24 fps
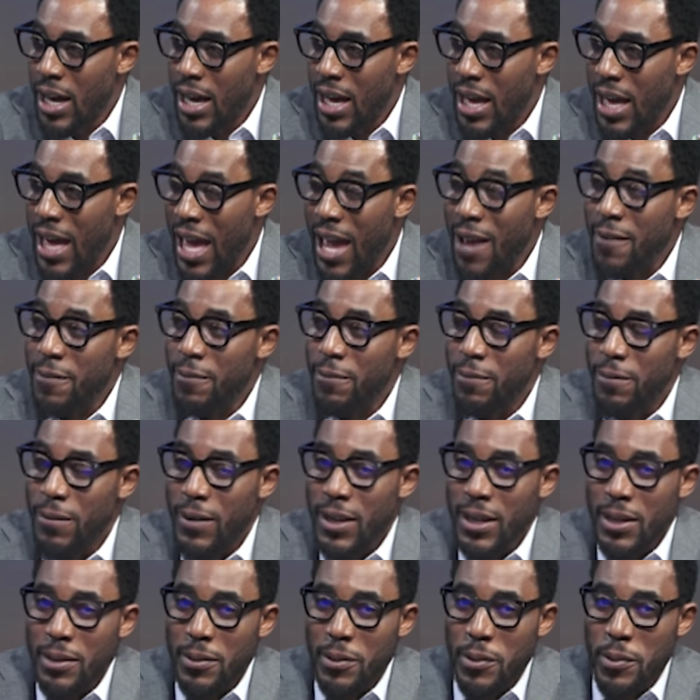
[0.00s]

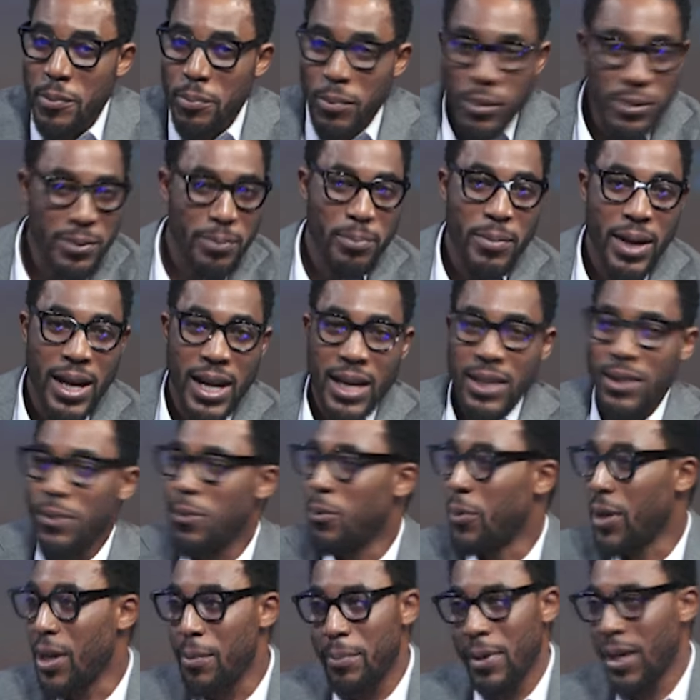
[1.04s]
Both men and
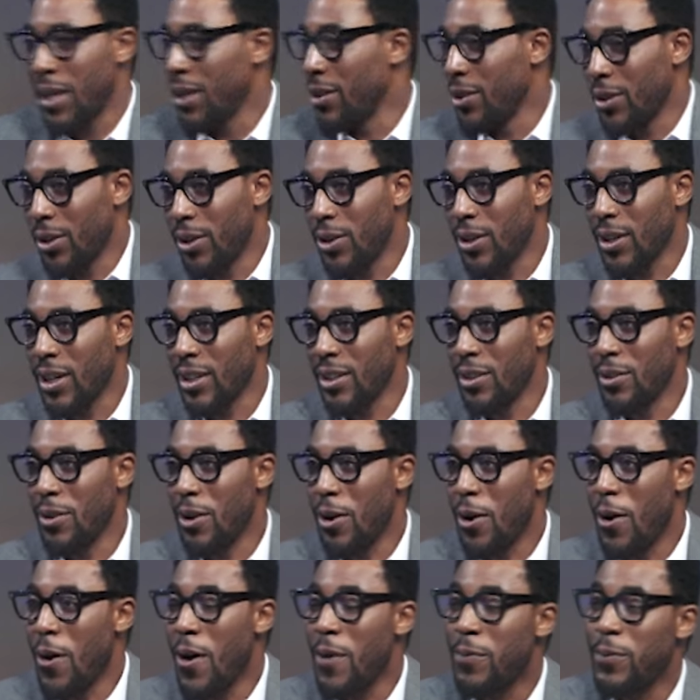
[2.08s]
women all kind of
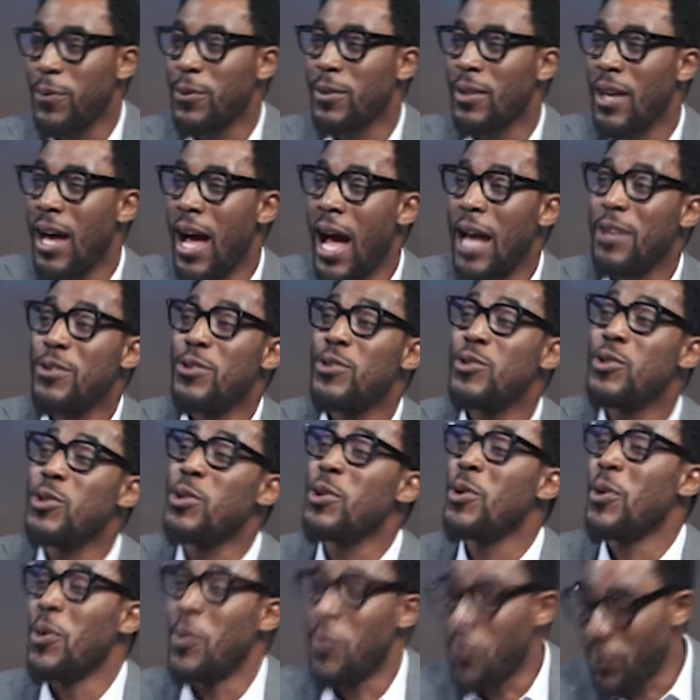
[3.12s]
often
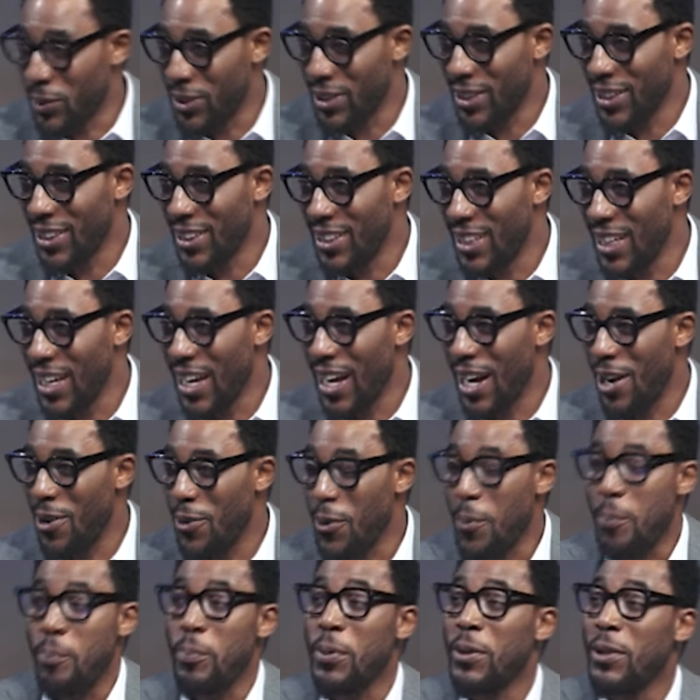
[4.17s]
assume their
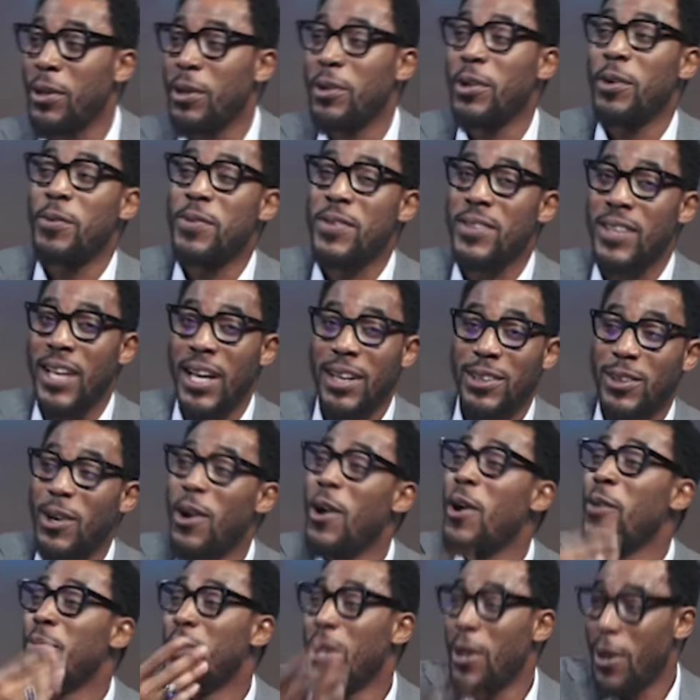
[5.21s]
opinion of sex
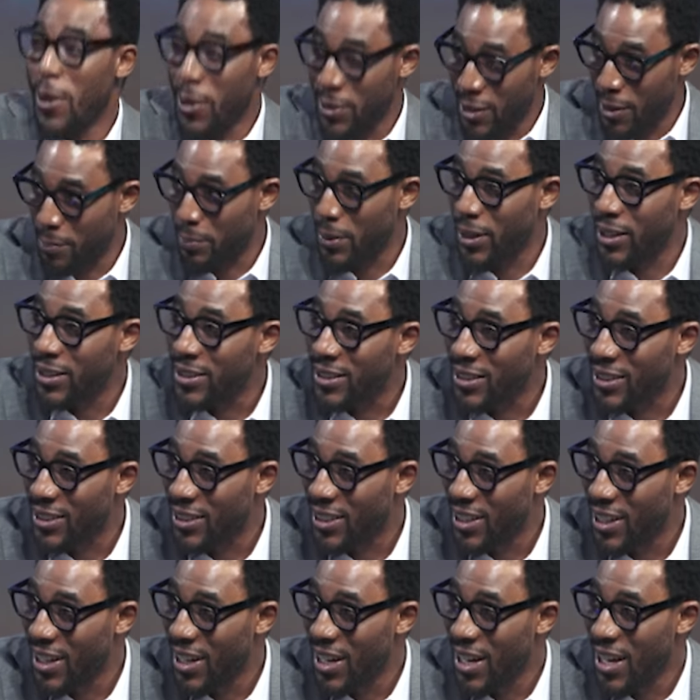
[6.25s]
of the other person.
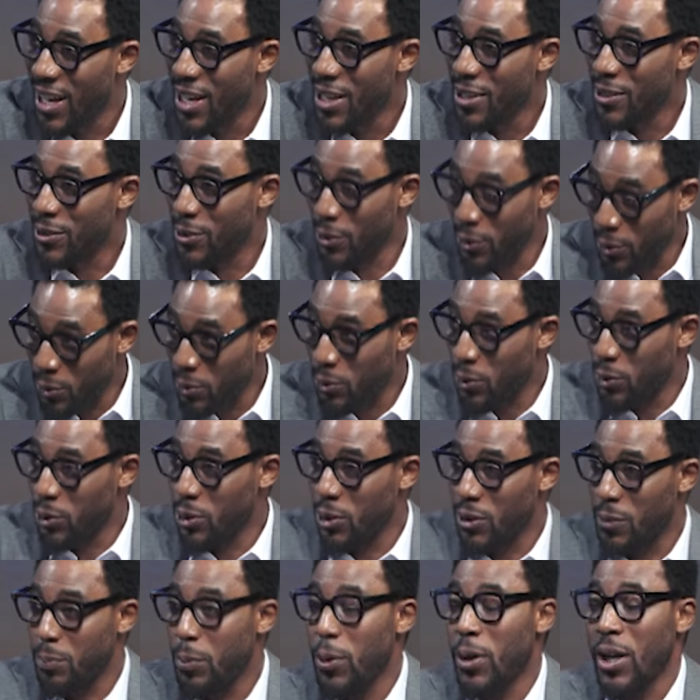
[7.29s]
So you
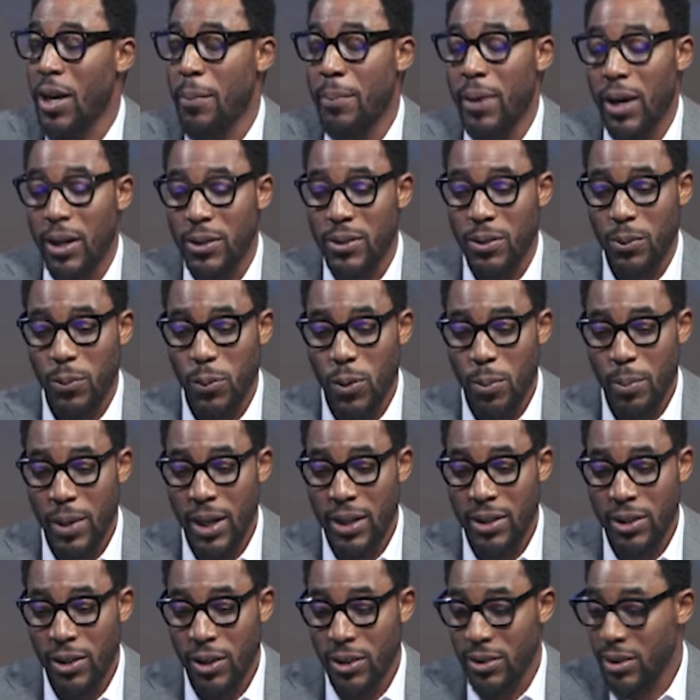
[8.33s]
just spoke about the
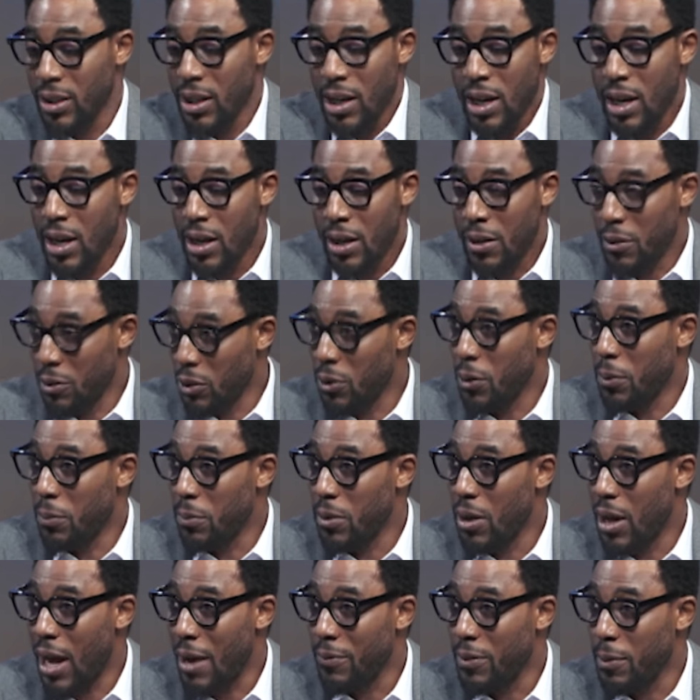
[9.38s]
woman not,
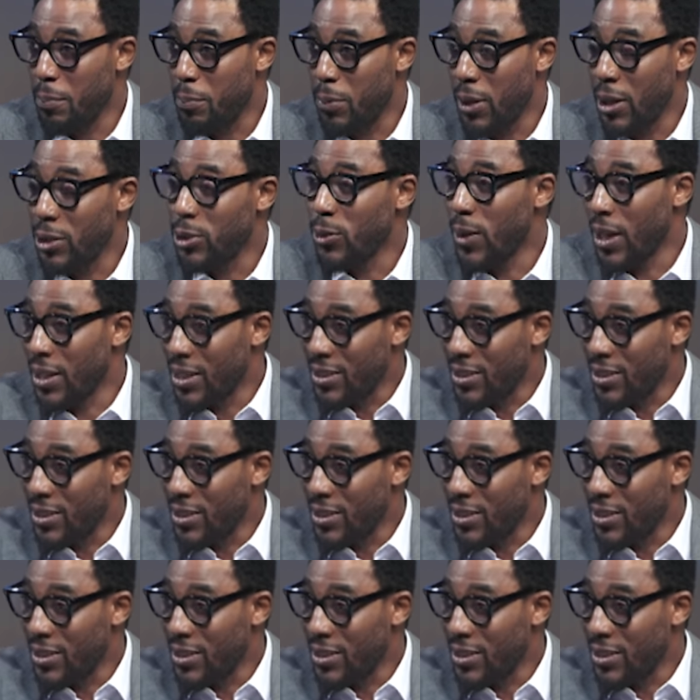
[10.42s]
having pleasure and the